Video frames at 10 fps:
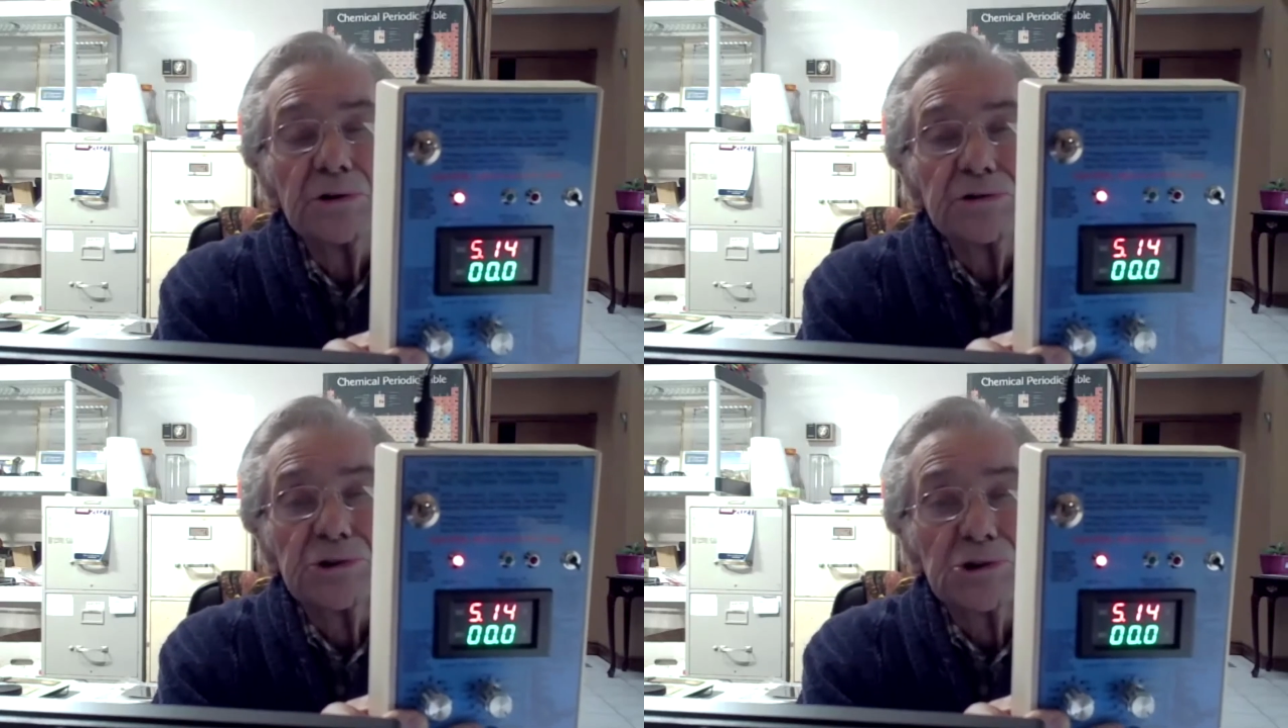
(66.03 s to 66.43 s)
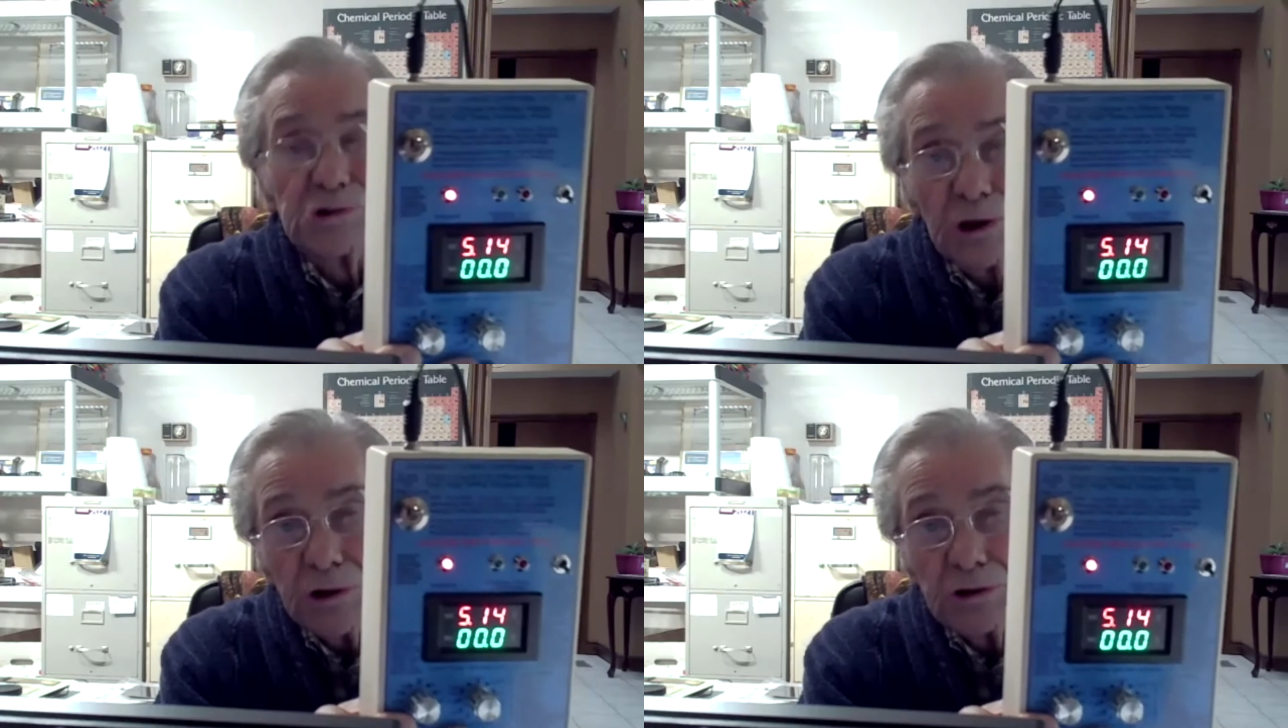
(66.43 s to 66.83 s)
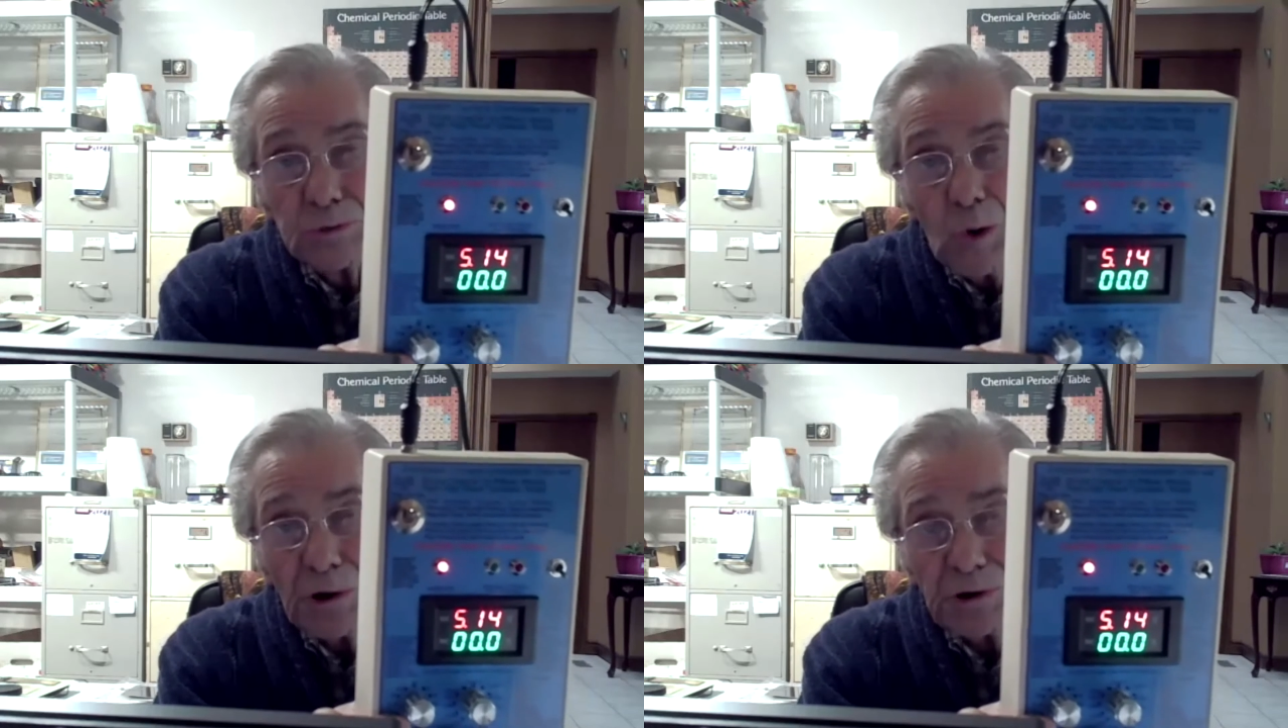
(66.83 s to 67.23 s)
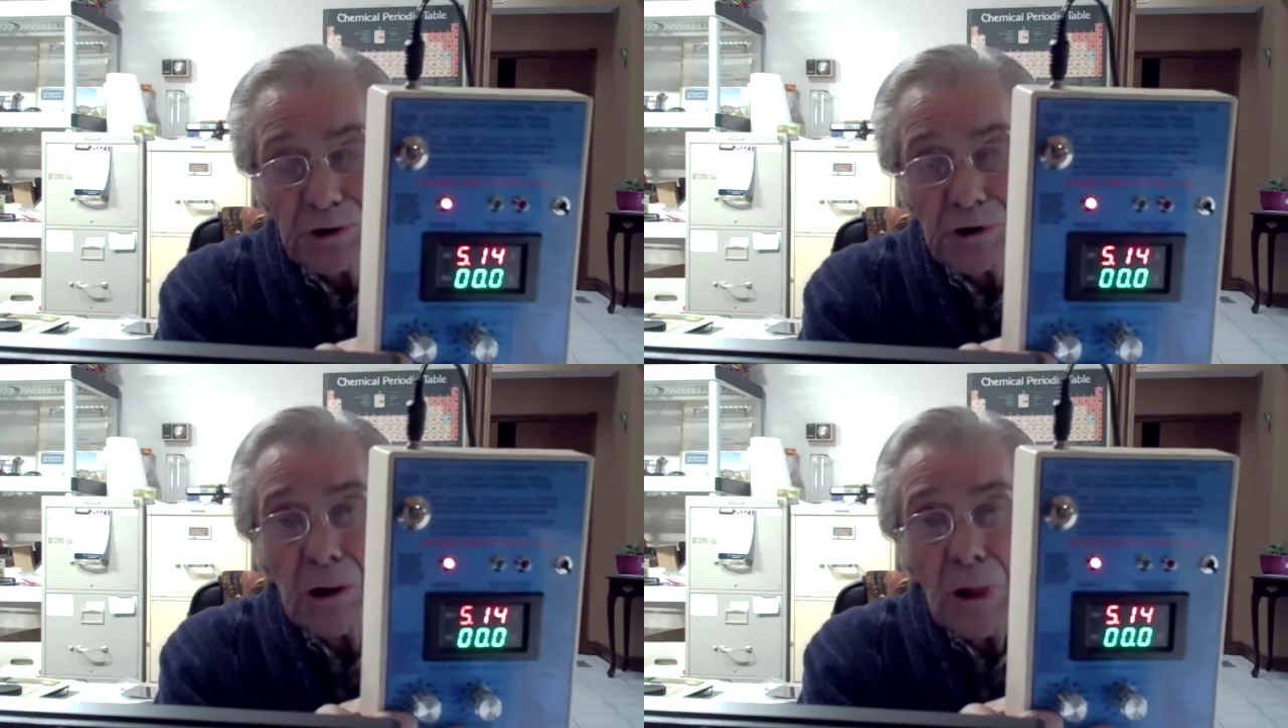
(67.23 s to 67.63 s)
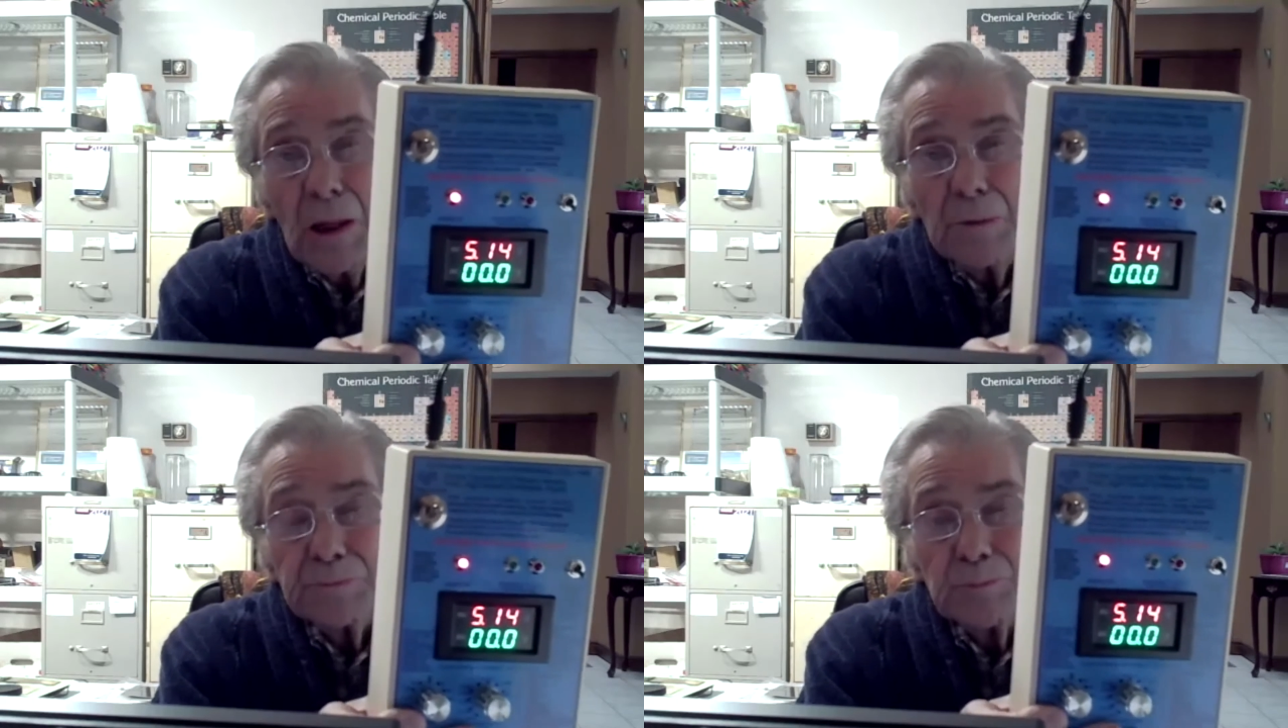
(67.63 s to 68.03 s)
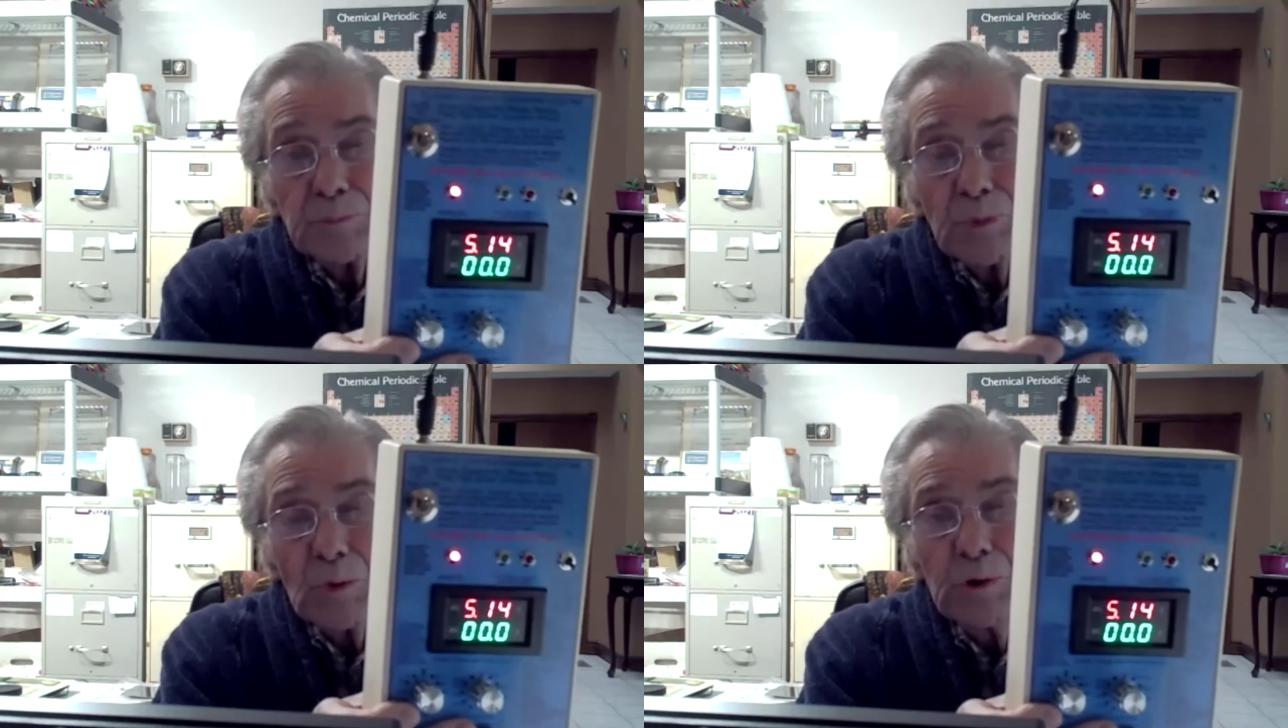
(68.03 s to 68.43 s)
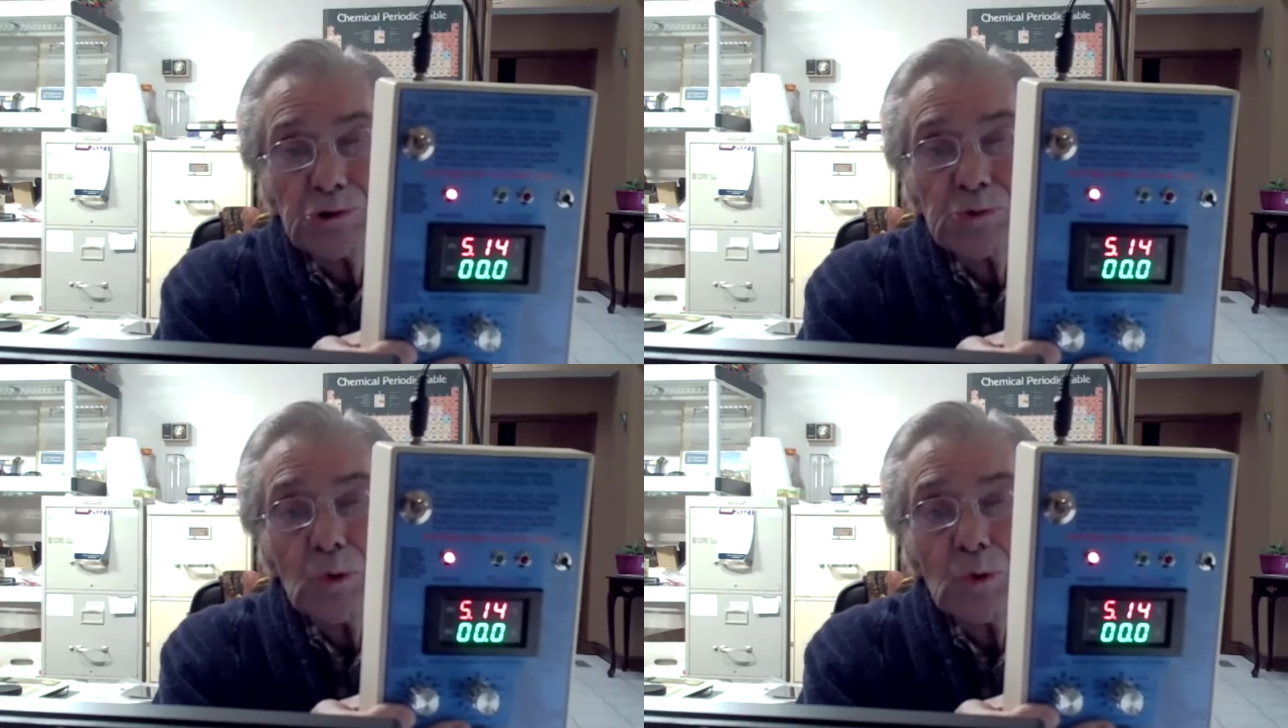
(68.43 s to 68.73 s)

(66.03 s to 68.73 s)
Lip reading: distilled water, which